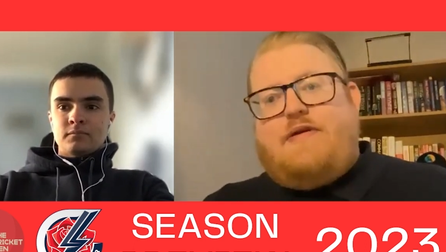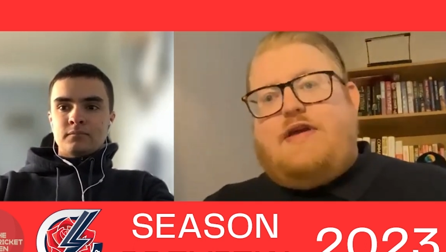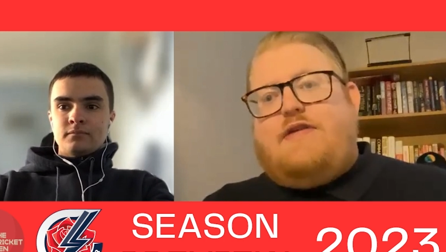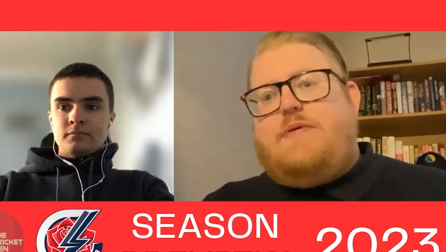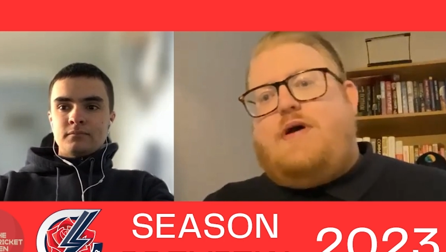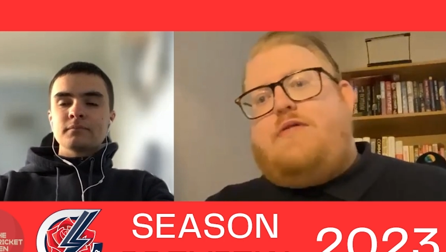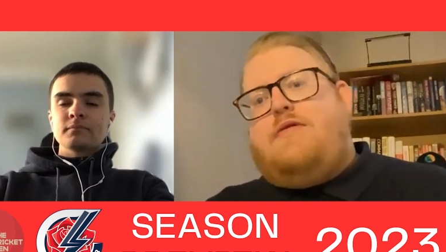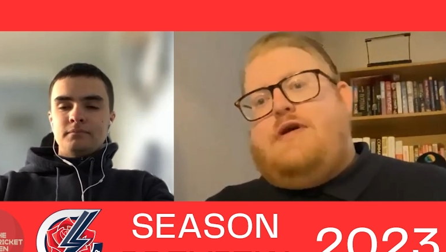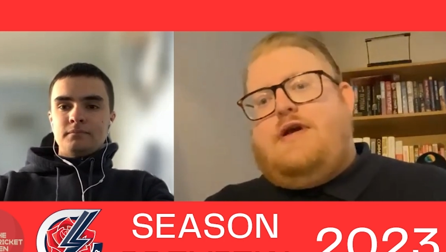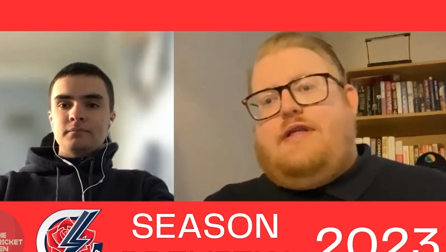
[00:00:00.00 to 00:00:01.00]
Speaker 1: I think as well,
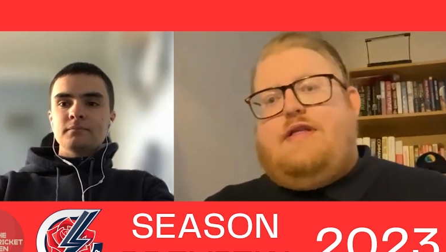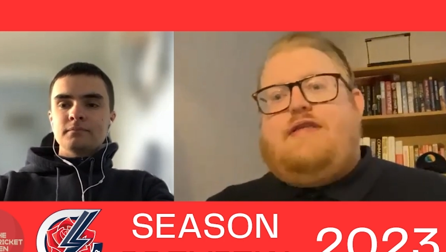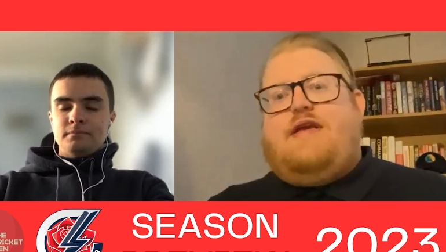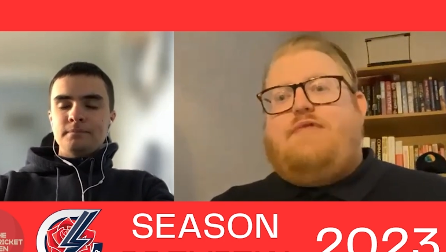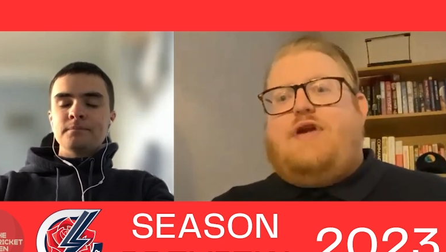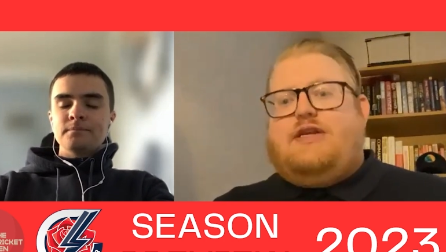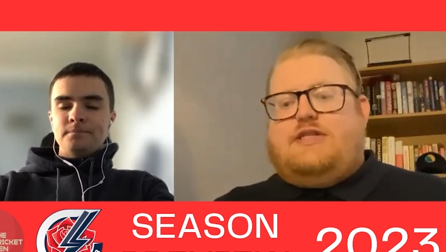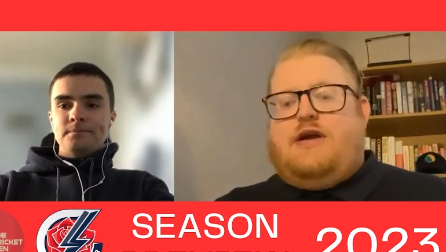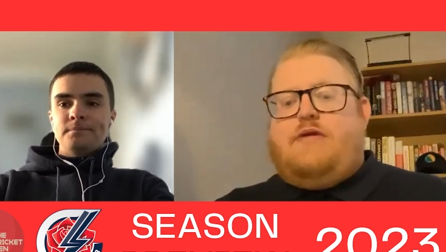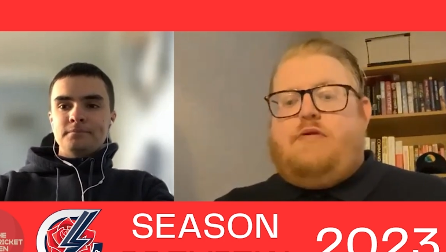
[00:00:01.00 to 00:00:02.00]
the mm-hmm. team realize,
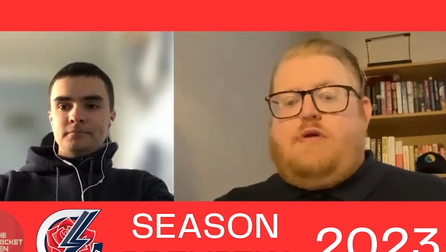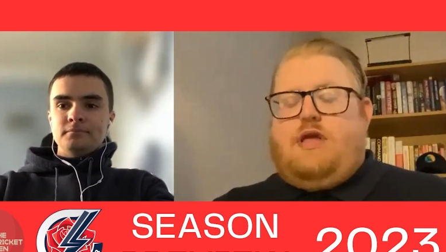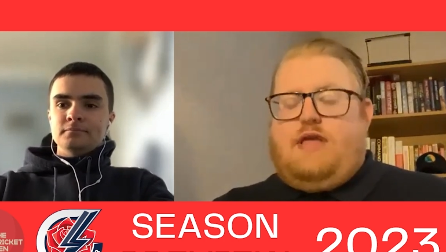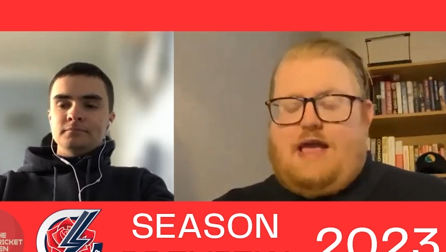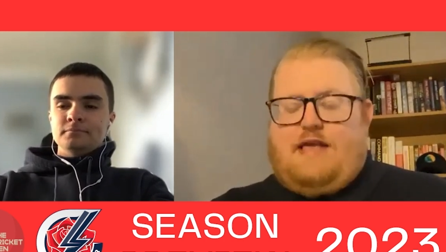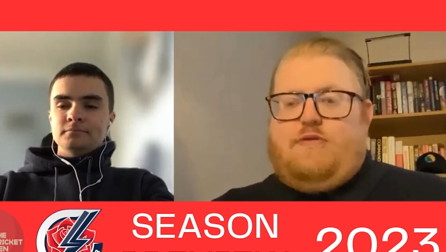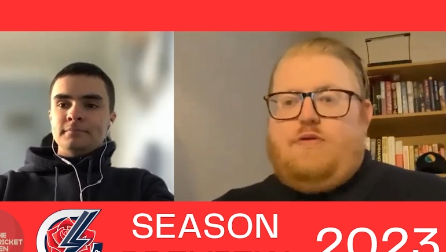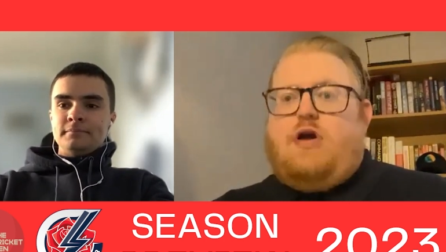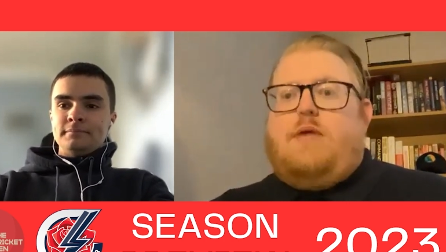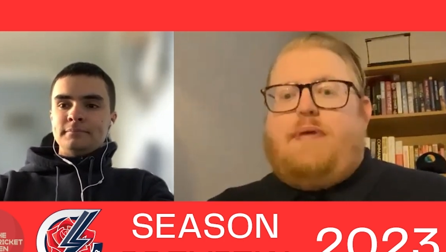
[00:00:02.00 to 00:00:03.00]
you know, yes,
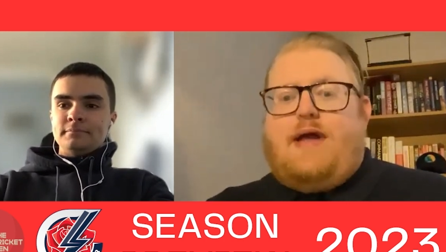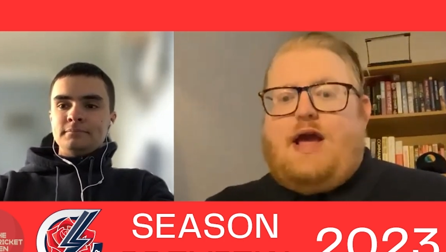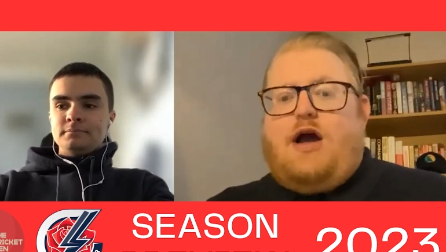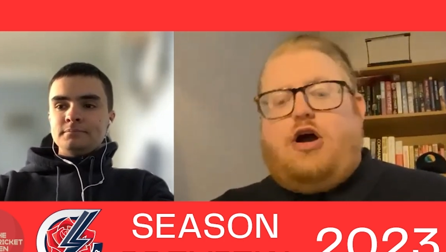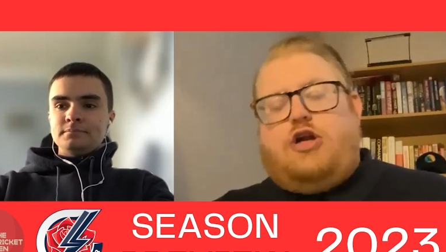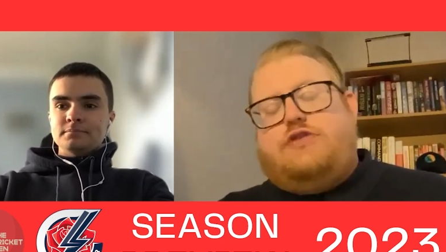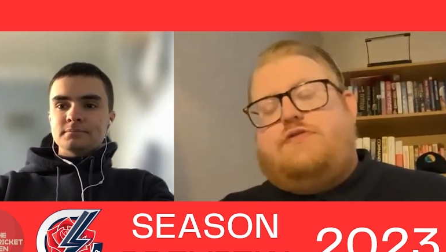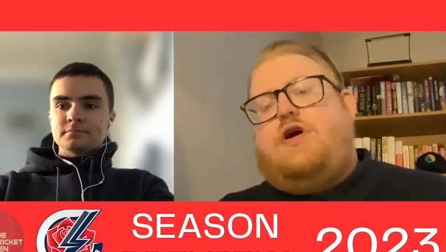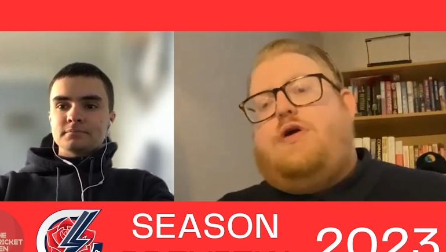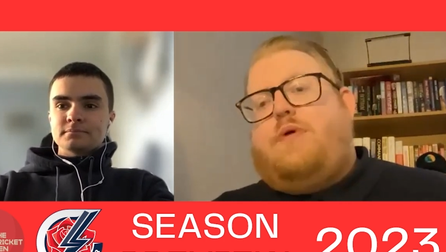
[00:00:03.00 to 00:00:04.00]
you've got to play hard, you've
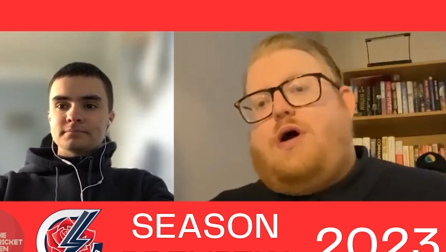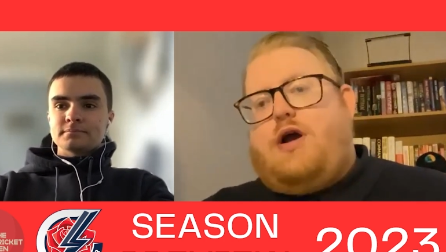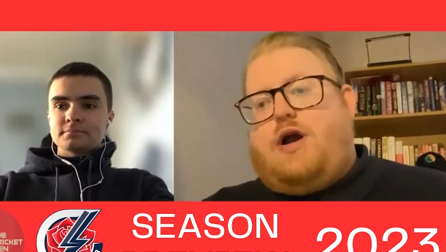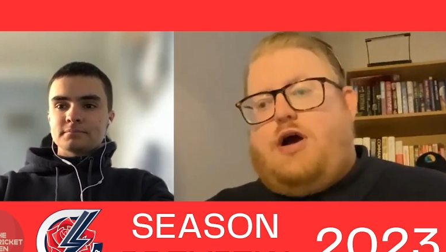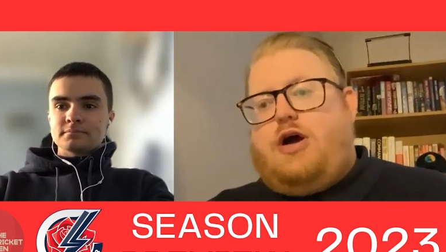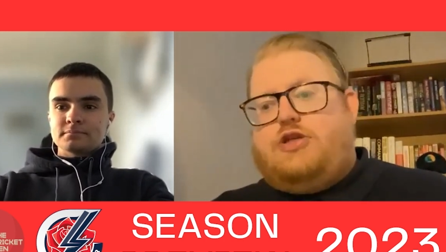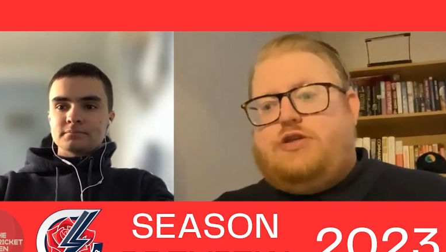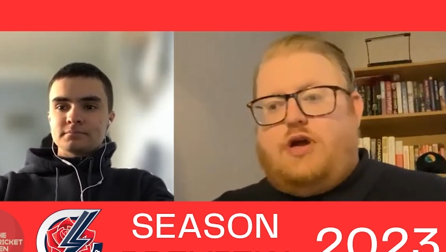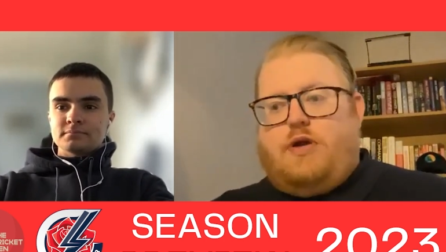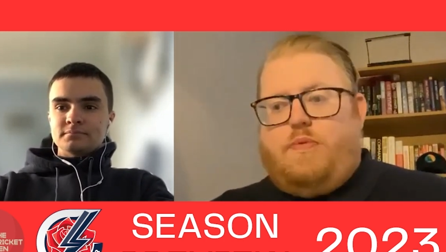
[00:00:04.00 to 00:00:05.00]
got to work hard,
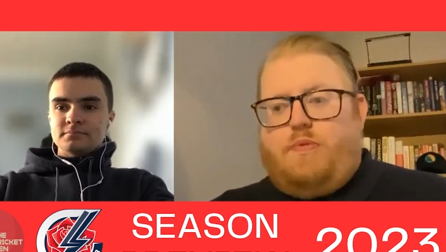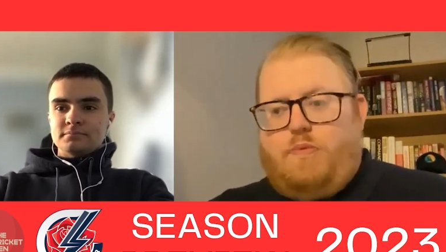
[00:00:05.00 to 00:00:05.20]
you've got to